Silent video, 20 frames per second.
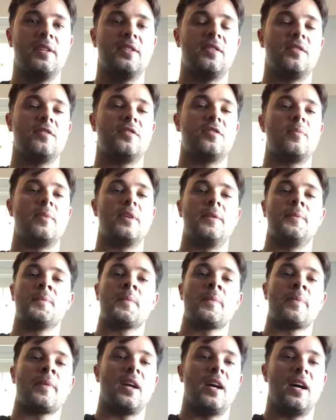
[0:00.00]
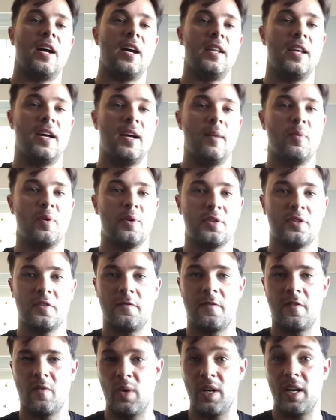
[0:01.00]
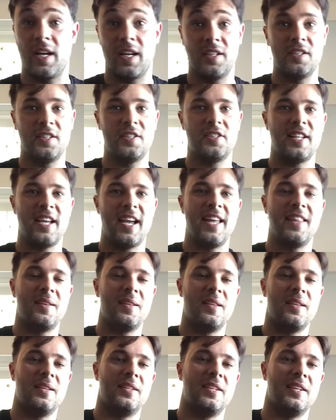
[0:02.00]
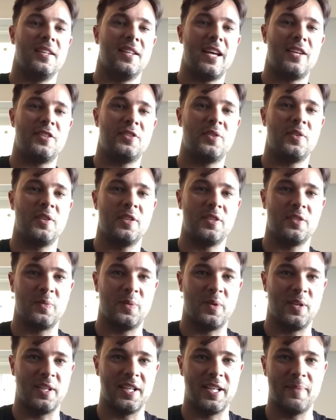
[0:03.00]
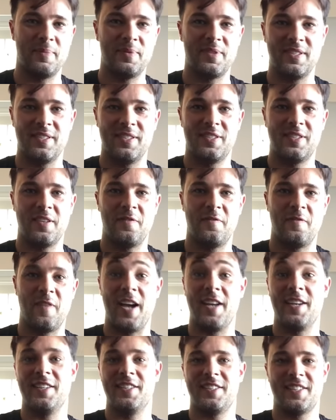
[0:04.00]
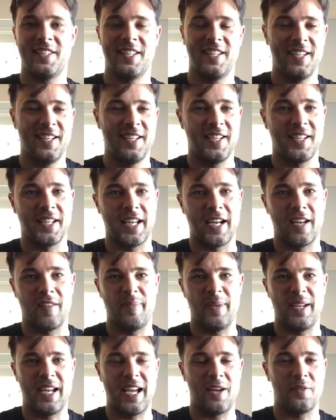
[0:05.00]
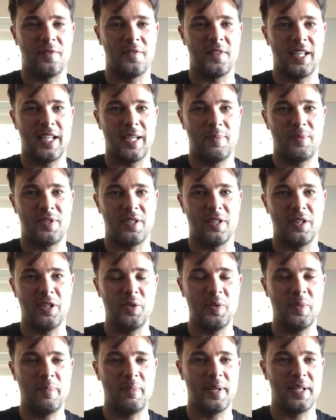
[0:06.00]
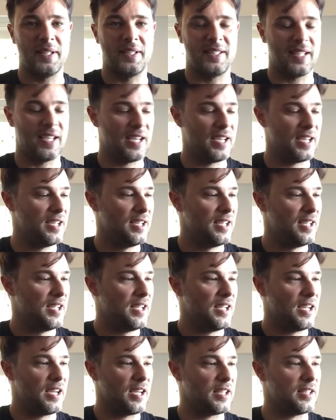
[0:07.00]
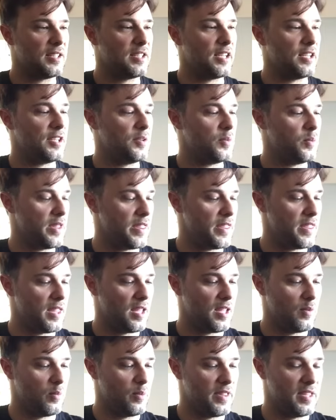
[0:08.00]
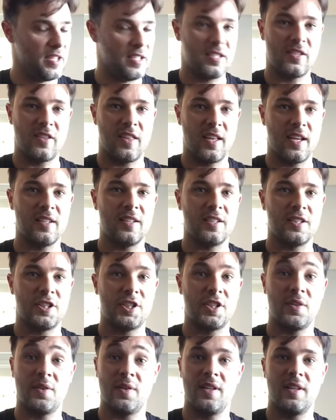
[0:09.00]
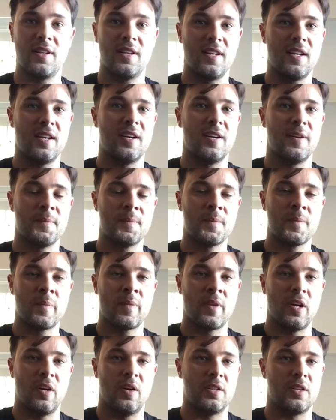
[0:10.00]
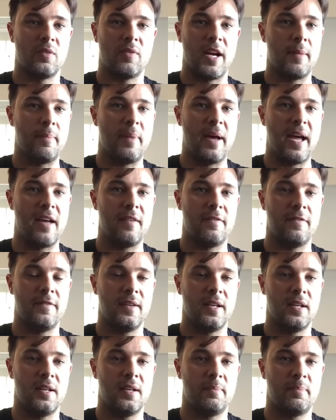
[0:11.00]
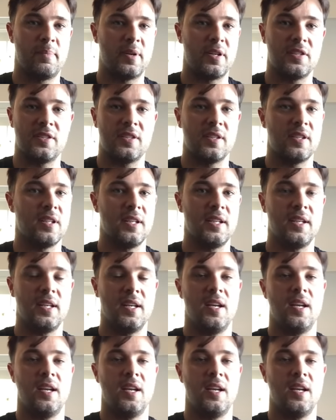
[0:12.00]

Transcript: This instrument, and more so from what I understand, the, the last two years were Gibson's finest. Again, I've been out of the Gibson loop, but uh, I can tell you with, uh, with this thing, they're surely uh, on the right path uh, personally.